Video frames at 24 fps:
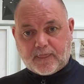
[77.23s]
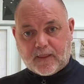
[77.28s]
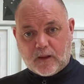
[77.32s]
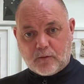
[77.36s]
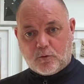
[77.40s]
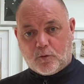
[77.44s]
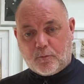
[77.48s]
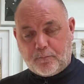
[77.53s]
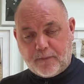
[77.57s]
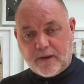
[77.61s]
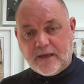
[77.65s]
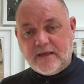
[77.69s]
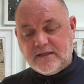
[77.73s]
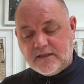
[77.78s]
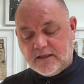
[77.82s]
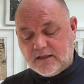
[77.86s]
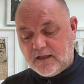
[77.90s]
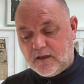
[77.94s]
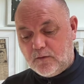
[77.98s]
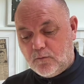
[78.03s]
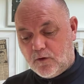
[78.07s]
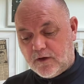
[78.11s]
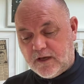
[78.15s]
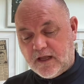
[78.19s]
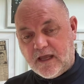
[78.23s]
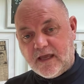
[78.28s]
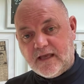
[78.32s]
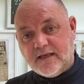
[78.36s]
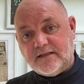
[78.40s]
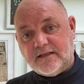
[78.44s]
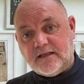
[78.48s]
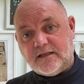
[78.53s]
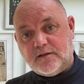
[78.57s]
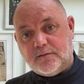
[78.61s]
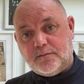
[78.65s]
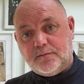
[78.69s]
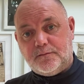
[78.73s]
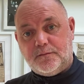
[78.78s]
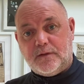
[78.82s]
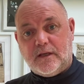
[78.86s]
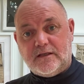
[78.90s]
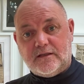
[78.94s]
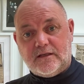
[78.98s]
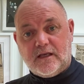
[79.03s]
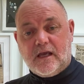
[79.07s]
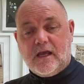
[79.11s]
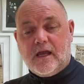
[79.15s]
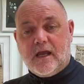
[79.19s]
But basically what it is,
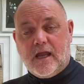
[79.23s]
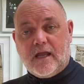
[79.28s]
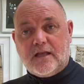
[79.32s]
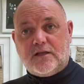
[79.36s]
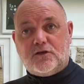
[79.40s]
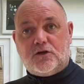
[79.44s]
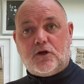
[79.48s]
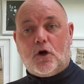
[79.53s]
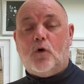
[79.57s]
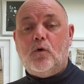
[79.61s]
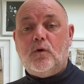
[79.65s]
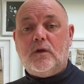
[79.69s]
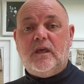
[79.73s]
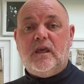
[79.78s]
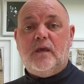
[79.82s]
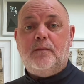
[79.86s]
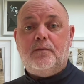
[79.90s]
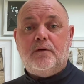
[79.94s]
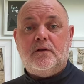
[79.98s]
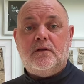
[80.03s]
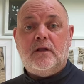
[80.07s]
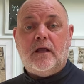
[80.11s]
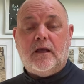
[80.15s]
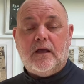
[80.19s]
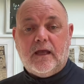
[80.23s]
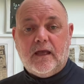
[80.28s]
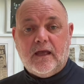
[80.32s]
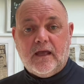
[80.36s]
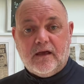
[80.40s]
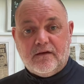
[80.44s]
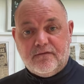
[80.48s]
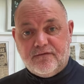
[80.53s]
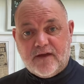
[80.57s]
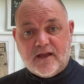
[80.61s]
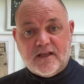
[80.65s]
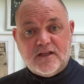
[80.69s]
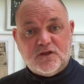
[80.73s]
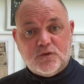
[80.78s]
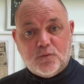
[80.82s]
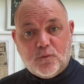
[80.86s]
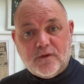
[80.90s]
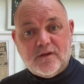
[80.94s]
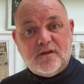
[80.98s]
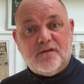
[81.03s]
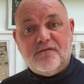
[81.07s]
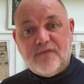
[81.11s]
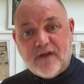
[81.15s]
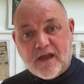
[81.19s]
it's goalkeeping events
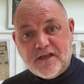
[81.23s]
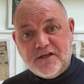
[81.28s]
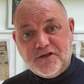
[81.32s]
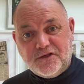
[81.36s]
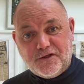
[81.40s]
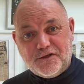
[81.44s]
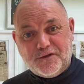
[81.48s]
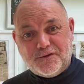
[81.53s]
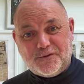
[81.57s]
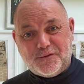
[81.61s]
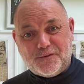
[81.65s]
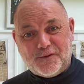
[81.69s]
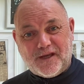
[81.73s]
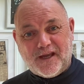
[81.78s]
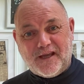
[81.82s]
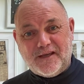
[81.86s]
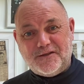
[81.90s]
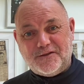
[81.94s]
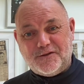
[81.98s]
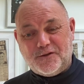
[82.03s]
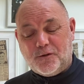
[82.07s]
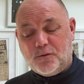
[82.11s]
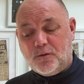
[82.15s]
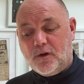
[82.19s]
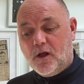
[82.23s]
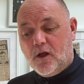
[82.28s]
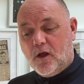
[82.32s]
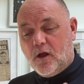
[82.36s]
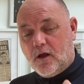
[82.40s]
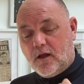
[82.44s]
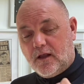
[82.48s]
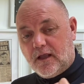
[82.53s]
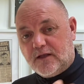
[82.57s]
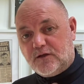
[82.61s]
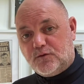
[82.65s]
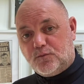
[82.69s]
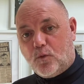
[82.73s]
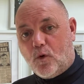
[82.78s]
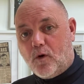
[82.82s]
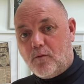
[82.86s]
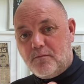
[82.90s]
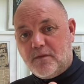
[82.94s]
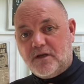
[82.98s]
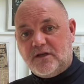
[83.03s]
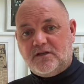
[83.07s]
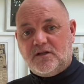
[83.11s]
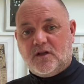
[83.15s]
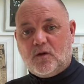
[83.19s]
with a vengeance, okay? So it's one
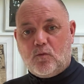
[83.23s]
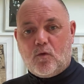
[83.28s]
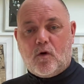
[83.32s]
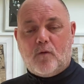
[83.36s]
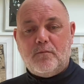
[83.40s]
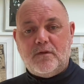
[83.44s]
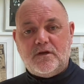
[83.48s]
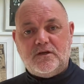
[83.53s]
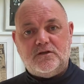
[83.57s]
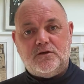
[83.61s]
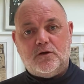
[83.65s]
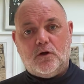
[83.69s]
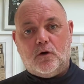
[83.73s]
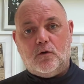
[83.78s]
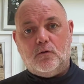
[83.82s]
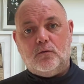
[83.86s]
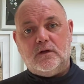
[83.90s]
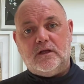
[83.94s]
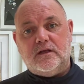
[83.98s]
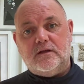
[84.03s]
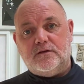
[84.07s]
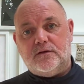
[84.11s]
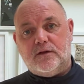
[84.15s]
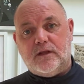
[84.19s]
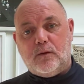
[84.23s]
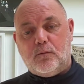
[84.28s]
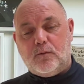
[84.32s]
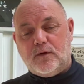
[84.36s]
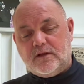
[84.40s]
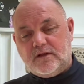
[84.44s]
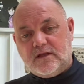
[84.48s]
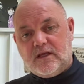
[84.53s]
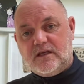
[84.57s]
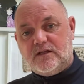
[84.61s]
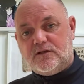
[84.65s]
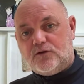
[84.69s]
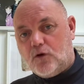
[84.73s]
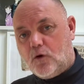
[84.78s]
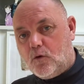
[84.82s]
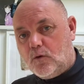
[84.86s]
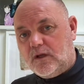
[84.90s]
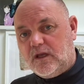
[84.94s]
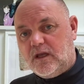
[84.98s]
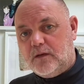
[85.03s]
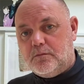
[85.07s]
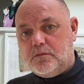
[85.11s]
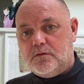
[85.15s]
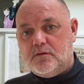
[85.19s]
mission and one mission only with these
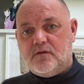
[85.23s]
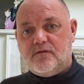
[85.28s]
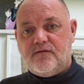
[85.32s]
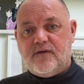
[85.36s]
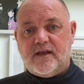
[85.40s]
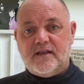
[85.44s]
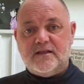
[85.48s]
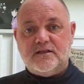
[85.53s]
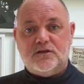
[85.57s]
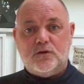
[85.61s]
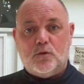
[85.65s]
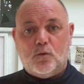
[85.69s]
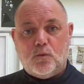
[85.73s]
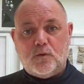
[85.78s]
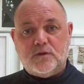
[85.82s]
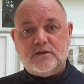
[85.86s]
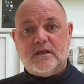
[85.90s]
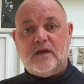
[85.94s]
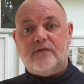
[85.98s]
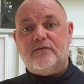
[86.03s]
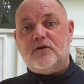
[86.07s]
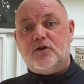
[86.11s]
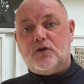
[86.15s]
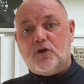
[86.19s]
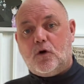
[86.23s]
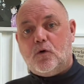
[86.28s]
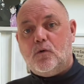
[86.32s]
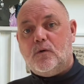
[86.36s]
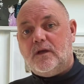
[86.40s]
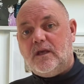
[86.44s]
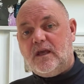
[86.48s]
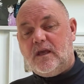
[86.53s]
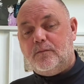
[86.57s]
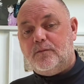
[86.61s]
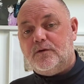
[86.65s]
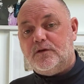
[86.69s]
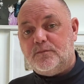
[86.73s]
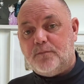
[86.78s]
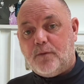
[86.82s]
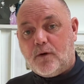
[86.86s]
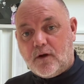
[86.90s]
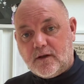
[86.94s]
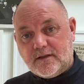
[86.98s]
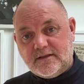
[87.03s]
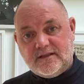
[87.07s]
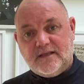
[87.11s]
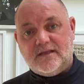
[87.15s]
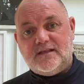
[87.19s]
goalkeeper events. Whichever goalkeepers
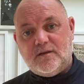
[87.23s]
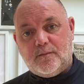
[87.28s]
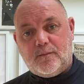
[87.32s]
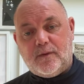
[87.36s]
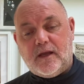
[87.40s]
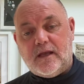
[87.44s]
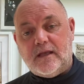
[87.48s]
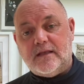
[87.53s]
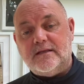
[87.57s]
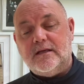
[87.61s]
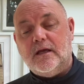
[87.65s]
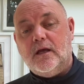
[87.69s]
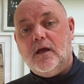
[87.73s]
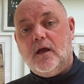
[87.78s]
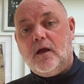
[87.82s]
participate,